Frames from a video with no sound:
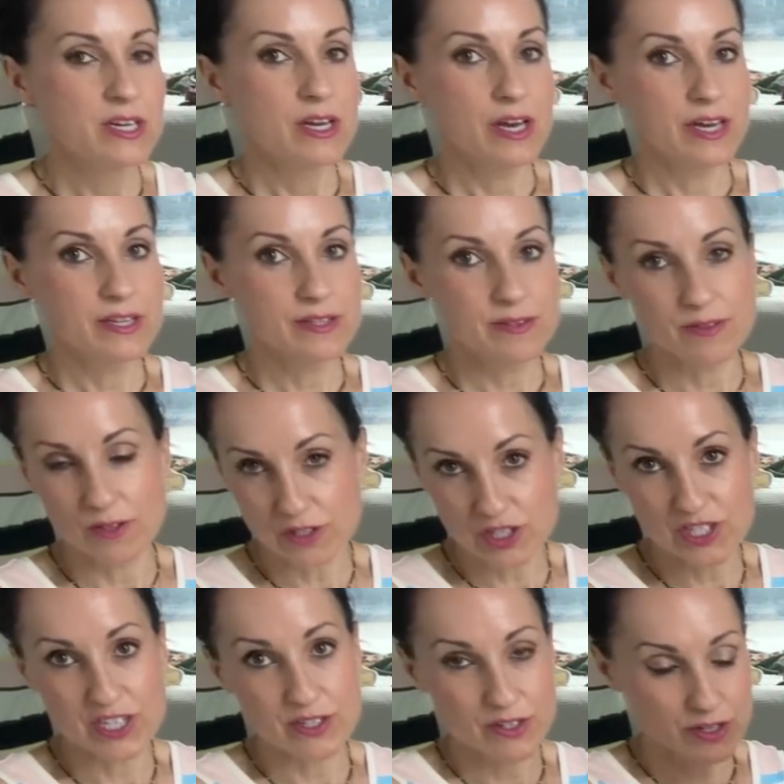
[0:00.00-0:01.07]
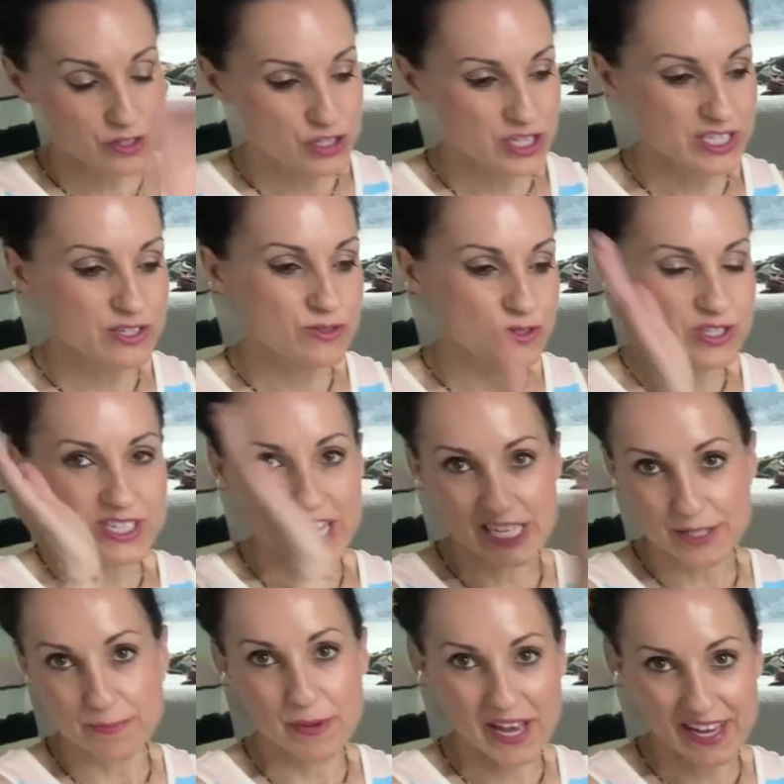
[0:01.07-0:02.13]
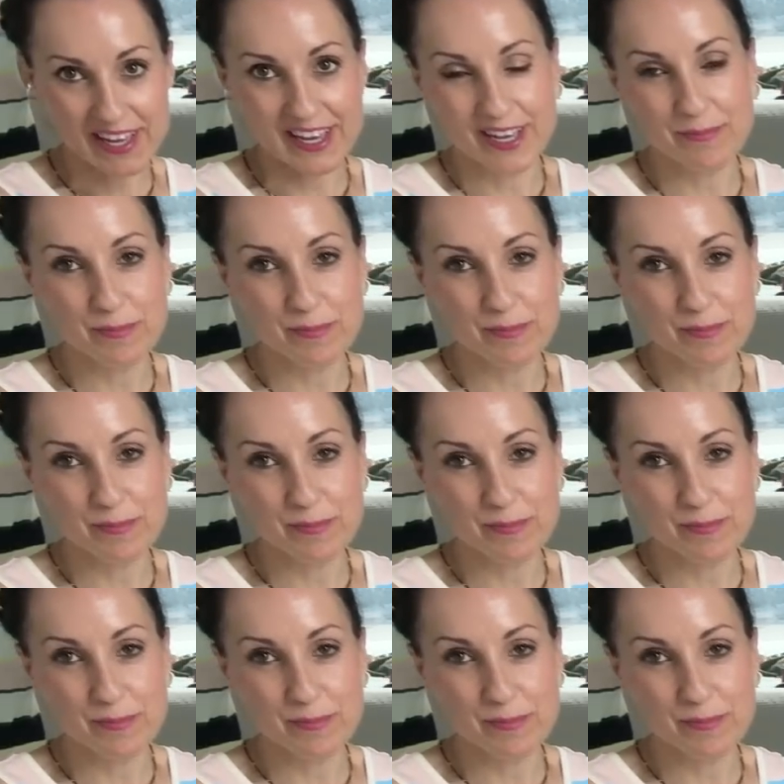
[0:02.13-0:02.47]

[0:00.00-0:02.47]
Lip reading: and not just to start packing,